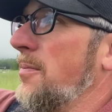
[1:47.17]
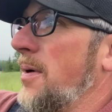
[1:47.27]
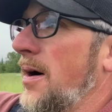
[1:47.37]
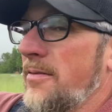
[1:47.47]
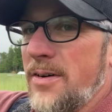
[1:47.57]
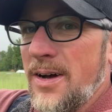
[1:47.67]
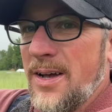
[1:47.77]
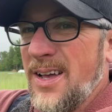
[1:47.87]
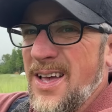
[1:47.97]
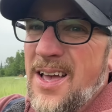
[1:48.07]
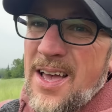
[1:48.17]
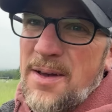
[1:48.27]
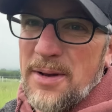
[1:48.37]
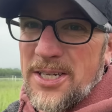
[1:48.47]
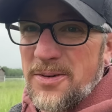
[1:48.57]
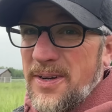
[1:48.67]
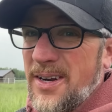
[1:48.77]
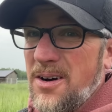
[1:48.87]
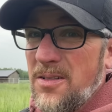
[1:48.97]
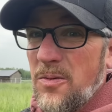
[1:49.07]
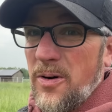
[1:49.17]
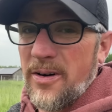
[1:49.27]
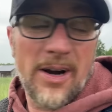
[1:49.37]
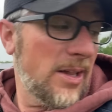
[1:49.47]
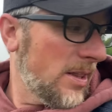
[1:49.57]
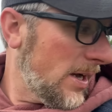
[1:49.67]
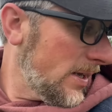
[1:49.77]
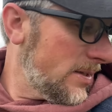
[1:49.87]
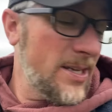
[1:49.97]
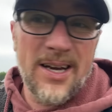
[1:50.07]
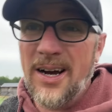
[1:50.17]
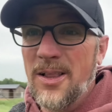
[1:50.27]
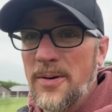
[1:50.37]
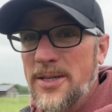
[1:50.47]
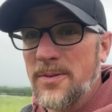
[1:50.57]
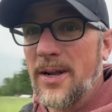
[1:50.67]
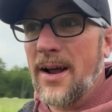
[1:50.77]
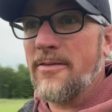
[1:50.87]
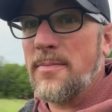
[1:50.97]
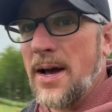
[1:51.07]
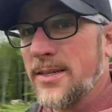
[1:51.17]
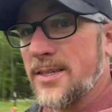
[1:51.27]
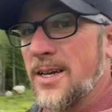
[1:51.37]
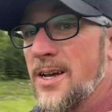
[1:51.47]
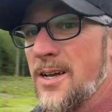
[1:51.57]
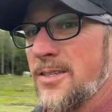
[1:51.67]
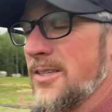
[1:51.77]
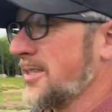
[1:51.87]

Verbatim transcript: above and make sure we get all the water out of the lines. Otherwise, we're gonna have a mess. So